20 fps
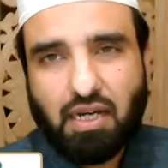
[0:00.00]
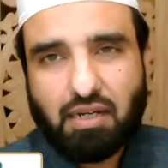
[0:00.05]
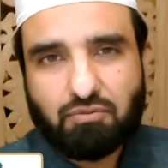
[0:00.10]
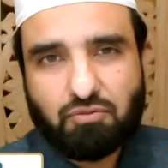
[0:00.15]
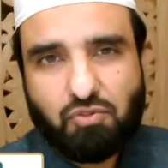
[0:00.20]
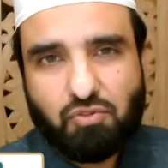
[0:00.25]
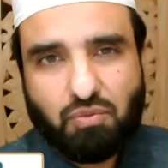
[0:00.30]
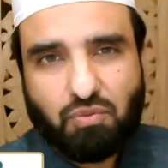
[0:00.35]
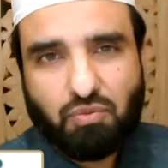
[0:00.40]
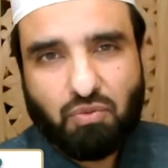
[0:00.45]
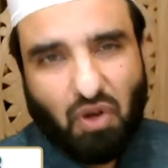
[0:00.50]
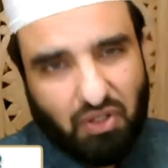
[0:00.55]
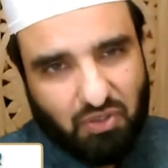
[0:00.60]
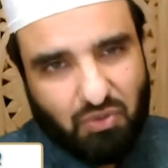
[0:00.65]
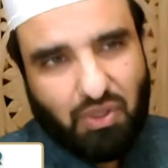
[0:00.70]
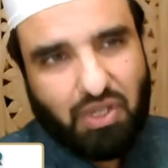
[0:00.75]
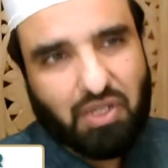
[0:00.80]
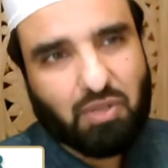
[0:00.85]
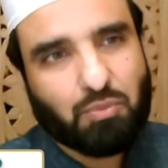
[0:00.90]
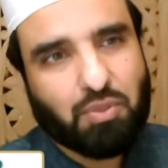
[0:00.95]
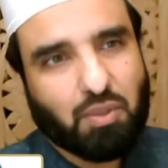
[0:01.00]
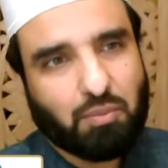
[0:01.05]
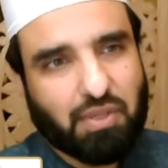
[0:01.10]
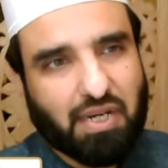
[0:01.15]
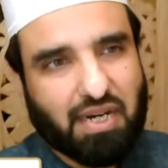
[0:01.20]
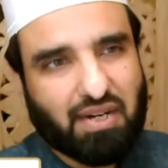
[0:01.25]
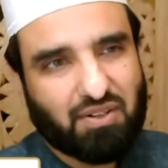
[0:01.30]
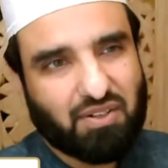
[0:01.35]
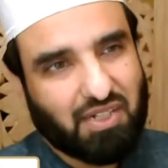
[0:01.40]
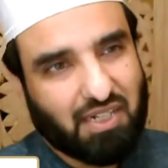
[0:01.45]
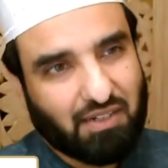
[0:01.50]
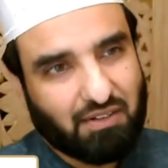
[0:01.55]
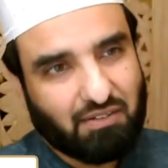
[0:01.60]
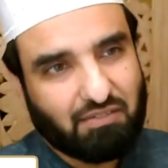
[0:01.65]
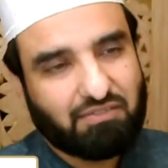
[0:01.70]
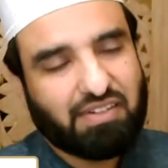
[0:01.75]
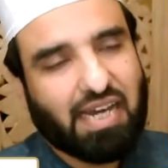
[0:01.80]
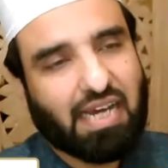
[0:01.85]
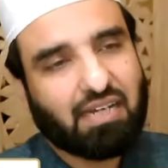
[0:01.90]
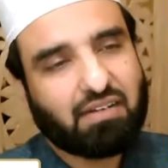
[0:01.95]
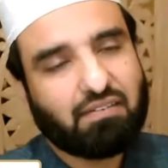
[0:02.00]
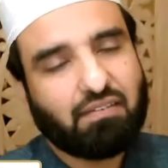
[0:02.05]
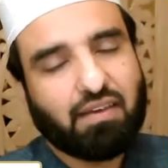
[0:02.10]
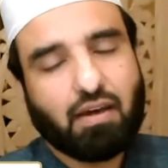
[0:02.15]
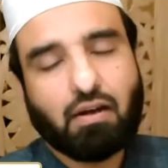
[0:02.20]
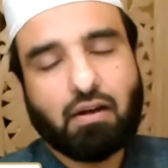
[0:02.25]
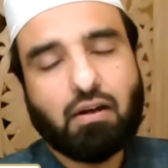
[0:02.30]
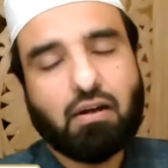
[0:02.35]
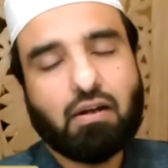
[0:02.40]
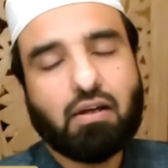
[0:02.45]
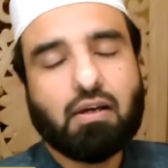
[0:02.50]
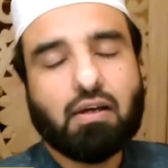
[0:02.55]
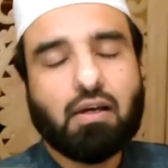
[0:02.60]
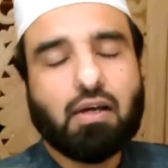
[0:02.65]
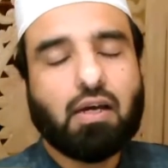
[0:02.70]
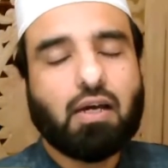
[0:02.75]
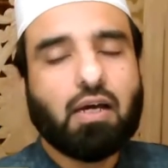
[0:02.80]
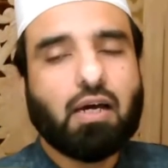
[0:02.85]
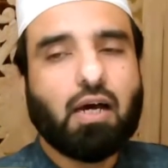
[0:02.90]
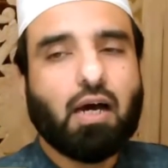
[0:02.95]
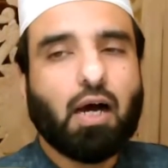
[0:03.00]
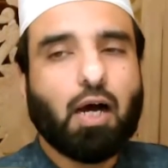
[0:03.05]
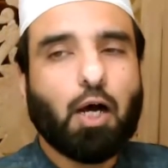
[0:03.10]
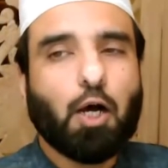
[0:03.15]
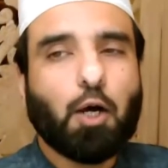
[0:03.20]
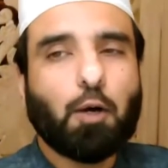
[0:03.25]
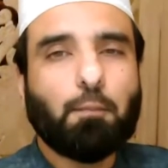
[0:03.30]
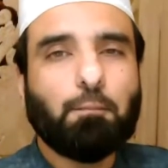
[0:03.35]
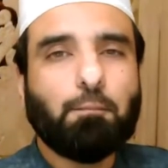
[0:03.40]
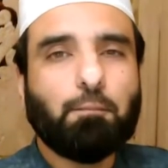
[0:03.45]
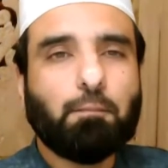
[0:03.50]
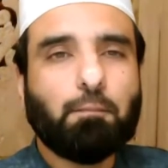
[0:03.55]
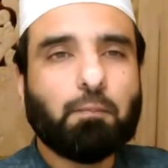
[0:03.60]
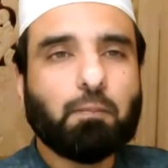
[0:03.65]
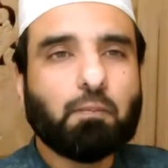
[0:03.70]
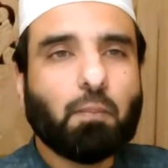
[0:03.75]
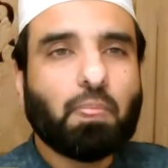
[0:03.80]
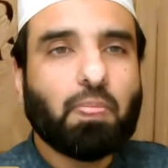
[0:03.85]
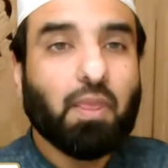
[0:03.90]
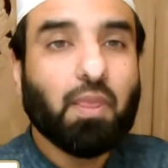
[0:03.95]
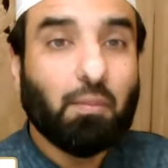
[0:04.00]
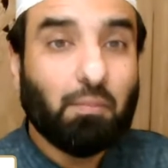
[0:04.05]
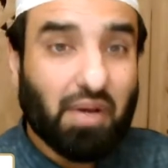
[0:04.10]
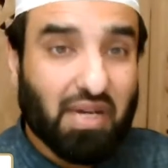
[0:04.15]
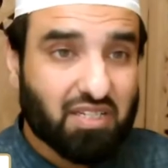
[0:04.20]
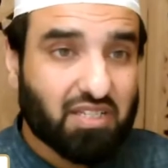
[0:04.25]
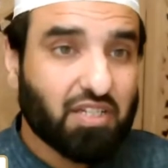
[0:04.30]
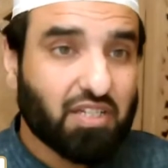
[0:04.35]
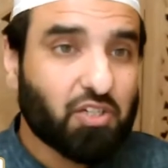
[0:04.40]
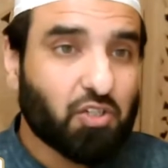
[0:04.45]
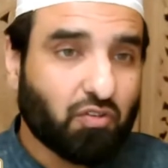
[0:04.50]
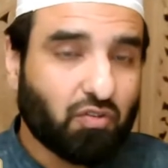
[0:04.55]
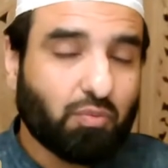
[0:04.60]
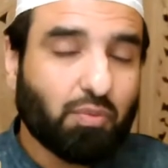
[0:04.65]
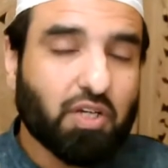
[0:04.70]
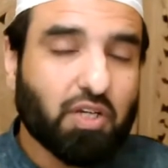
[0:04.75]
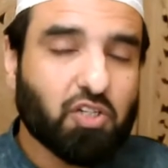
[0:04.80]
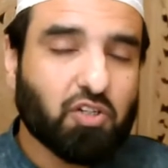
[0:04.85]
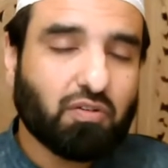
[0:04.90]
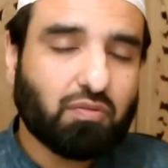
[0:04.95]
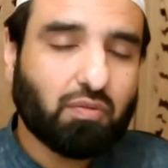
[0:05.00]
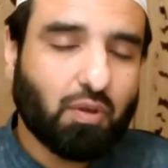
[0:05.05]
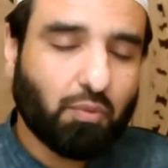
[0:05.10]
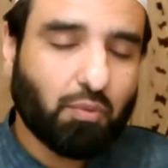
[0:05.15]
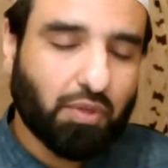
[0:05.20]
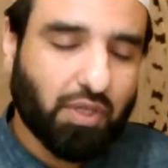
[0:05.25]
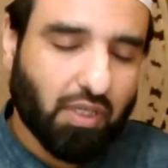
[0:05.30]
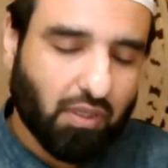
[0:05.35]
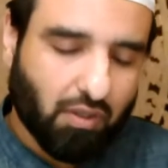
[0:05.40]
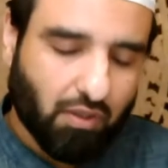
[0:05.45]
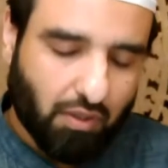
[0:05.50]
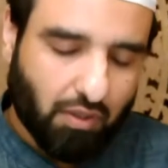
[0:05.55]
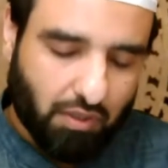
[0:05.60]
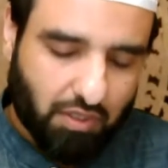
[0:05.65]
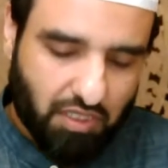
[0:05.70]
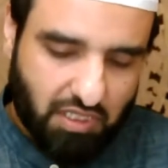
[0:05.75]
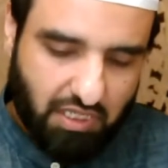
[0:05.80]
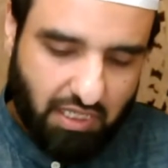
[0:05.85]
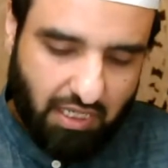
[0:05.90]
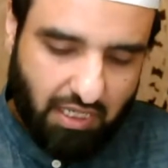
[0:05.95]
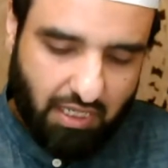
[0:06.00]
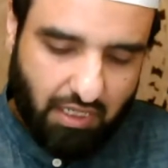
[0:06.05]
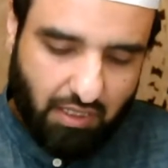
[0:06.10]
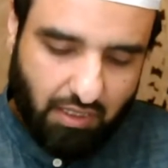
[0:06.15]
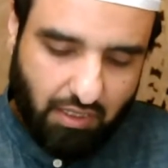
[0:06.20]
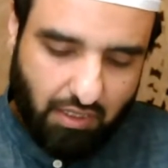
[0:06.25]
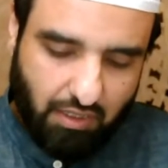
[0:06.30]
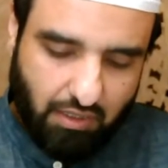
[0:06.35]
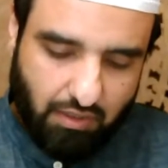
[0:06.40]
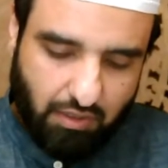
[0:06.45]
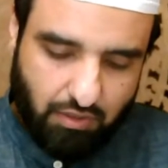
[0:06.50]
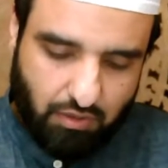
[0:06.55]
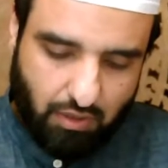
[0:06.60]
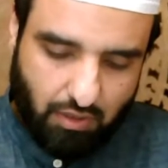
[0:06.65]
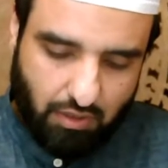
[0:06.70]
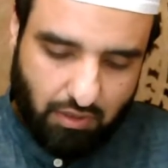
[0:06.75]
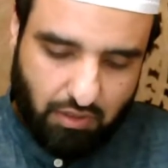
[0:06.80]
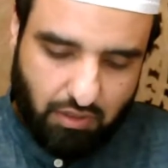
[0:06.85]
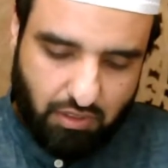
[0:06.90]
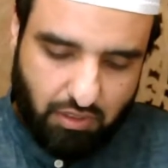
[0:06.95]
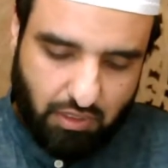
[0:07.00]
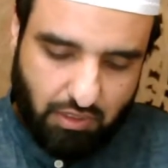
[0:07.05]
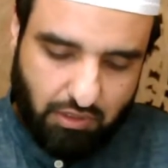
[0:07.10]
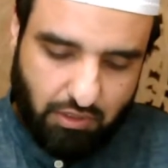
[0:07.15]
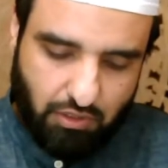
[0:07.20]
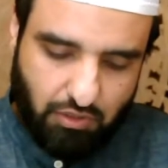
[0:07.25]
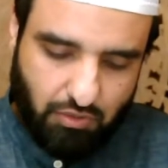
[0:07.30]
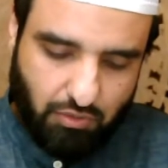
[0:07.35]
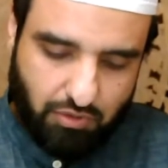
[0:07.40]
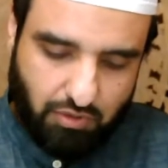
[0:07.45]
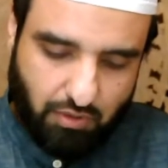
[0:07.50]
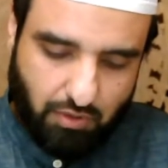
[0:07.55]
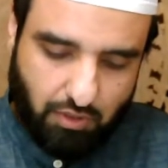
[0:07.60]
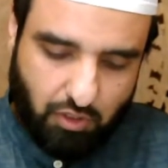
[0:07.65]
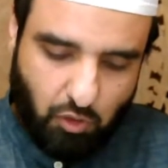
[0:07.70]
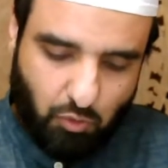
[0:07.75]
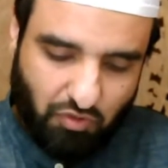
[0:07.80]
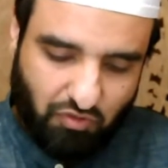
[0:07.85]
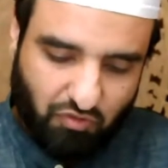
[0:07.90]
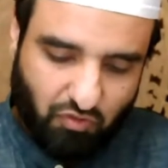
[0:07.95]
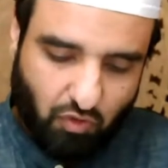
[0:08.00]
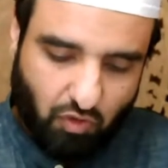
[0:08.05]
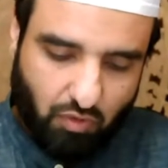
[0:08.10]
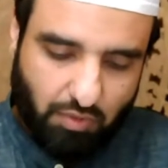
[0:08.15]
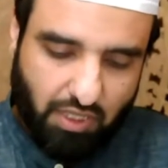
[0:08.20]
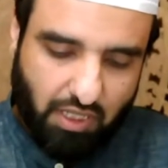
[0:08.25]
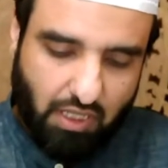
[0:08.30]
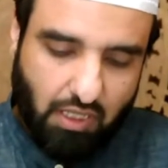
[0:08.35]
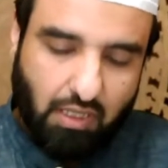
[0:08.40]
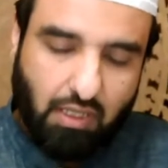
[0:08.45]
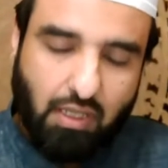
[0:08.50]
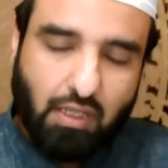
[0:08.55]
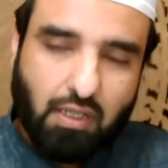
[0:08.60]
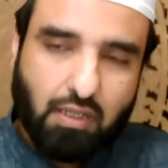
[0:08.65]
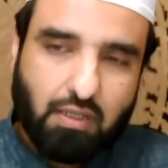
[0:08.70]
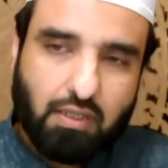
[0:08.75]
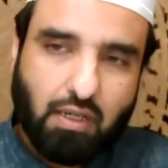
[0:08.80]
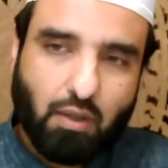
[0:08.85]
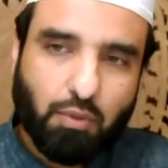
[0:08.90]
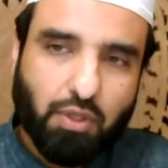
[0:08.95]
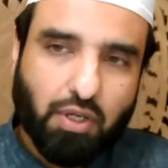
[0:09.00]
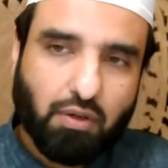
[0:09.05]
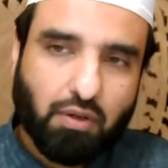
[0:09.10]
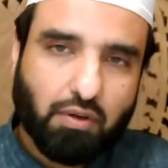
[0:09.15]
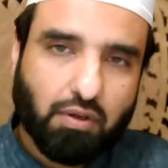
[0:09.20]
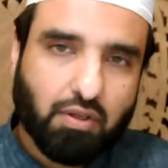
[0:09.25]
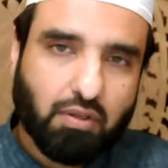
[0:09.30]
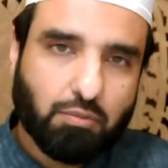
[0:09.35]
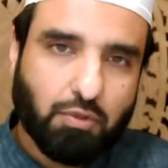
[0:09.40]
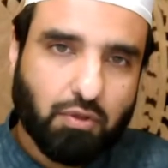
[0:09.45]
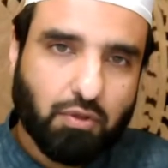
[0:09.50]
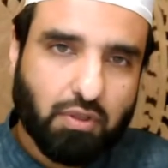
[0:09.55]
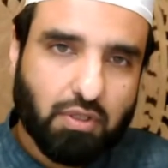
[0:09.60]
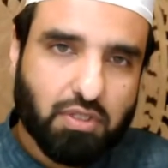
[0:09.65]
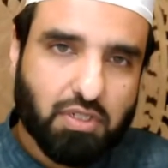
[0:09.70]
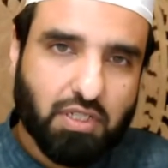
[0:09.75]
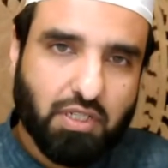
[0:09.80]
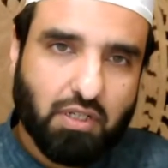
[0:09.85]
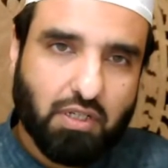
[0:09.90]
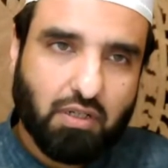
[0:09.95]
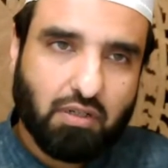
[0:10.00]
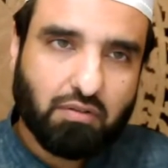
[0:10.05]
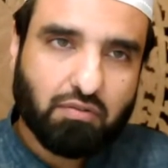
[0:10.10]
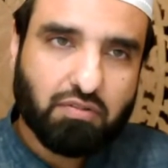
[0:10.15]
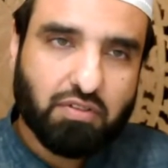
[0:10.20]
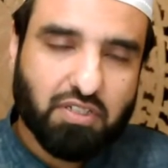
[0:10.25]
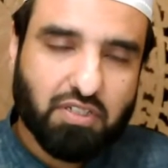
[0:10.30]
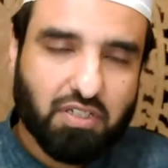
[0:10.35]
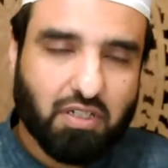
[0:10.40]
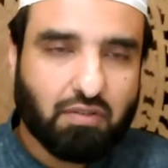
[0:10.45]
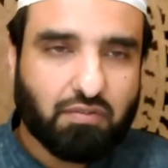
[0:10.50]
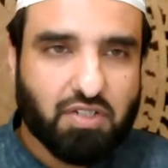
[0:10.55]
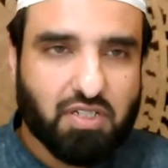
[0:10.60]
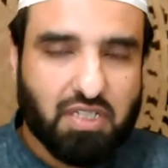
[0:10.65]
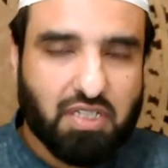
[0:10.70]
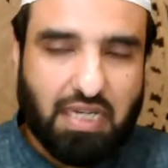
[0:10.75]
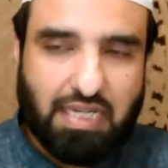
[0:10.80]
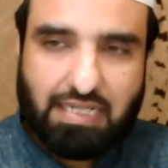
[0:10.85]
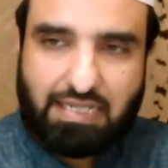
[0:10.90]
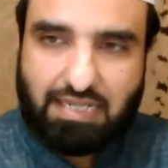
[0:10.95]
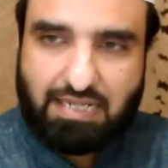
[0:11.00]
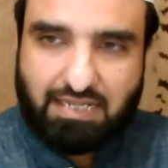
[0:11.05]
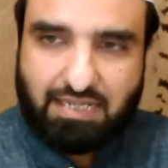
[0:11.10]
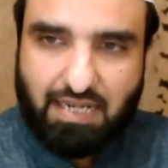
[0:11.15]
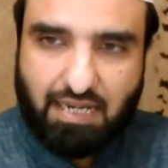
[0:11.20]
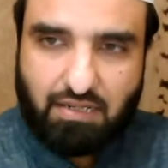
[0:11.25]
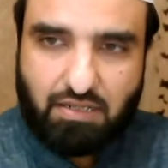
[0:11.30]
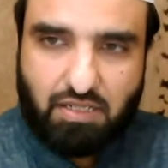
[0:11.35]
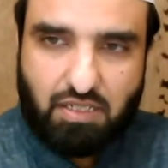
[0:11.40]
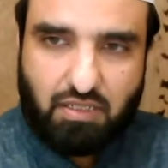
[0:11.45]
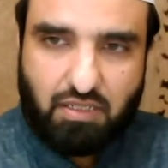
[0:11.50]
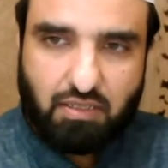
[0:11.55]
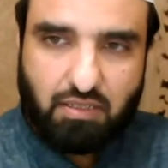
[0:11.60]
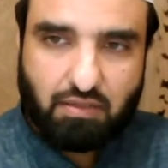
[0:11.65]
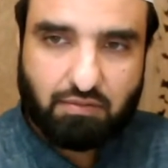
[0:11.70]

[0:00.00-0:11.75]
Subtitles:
I've thought quite a bit about it, and in fact, the message of much of what we heard today in the 2 talks before me, that we are a community of service and dissent.